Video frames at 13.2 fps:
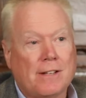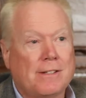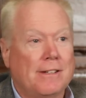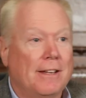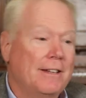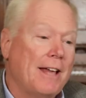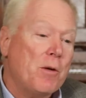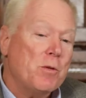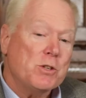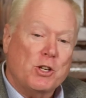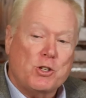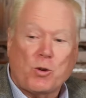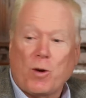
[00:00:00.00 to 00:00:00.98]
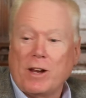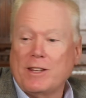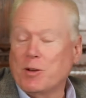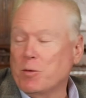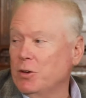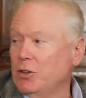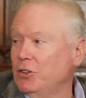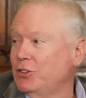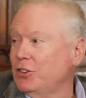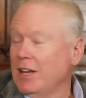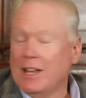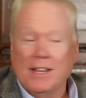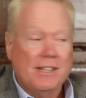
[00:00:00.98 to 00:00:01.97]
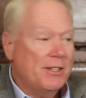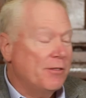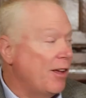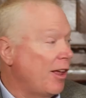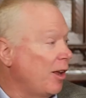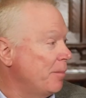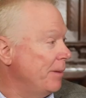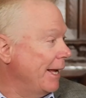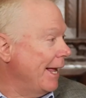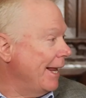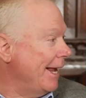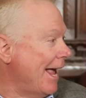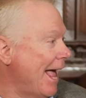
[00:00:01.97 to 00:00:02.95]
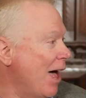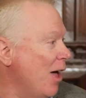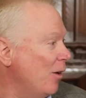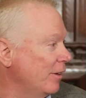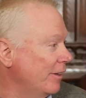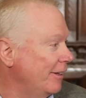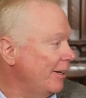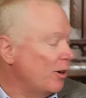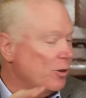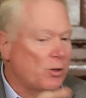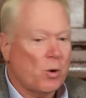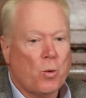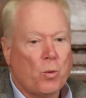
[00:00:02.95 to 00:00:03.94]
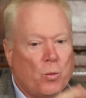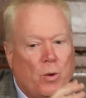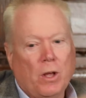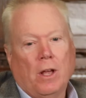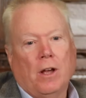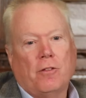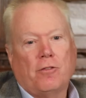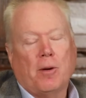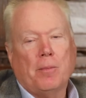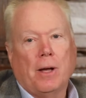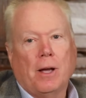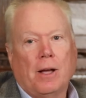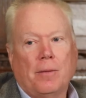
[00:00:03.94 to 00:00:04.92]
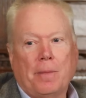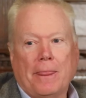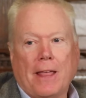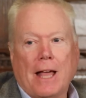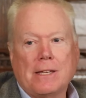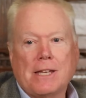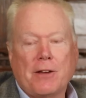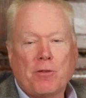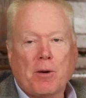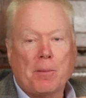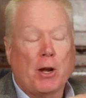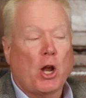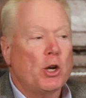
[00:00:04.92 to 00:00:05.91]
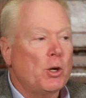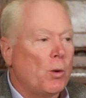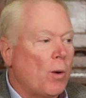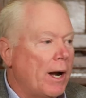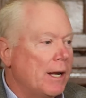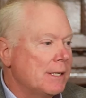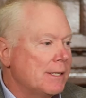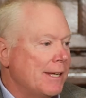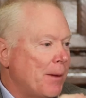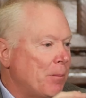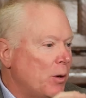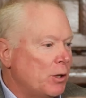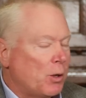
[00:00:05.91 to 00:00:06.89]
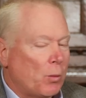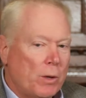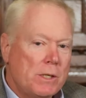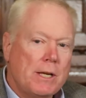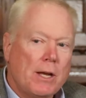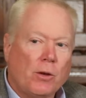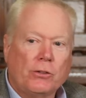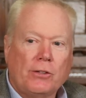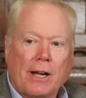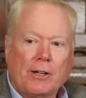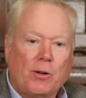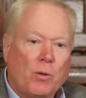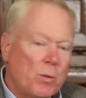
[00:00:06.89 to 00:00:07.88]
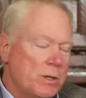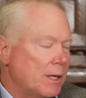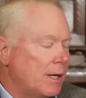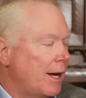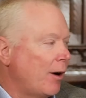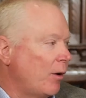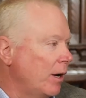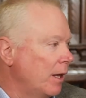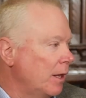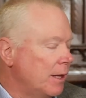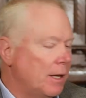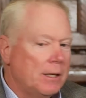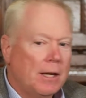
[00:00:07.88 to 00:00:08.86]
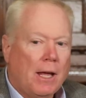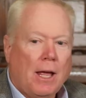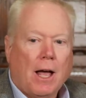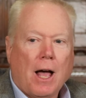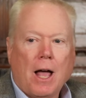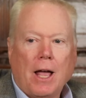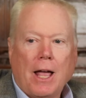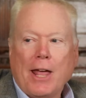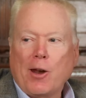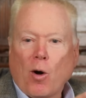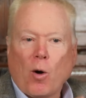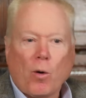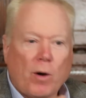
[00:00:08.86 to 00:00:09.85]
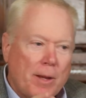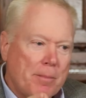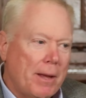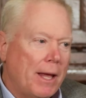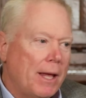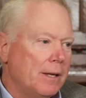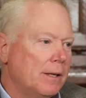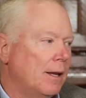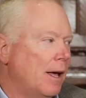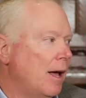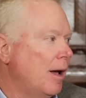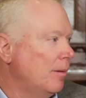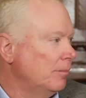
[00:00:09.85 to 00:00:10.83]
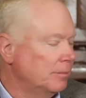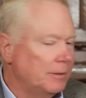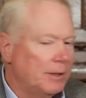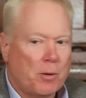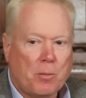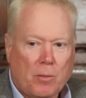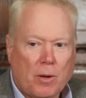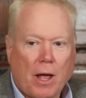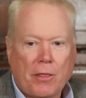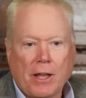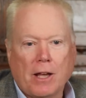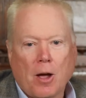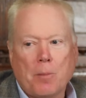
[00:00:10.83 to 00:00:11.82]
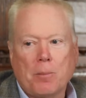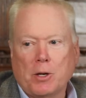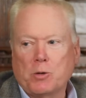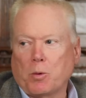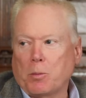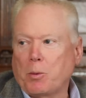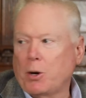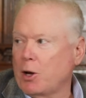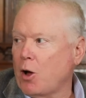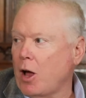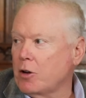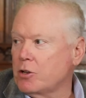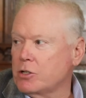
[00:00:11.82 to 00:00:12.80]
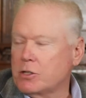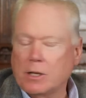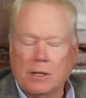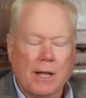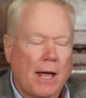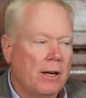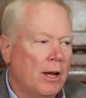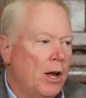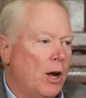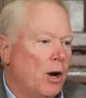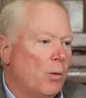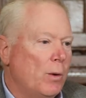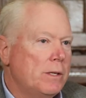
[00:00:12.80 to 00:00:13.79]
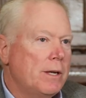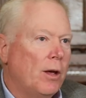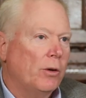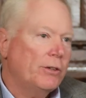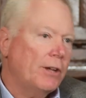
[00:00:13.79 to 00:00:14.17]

that's, that was a trend that was developing anyhow. You know, so from a, I'd say from an underwriting standpoint, the retail sector was an area that uh, had already been, um, you know, I think companies were pretty cautious in that retail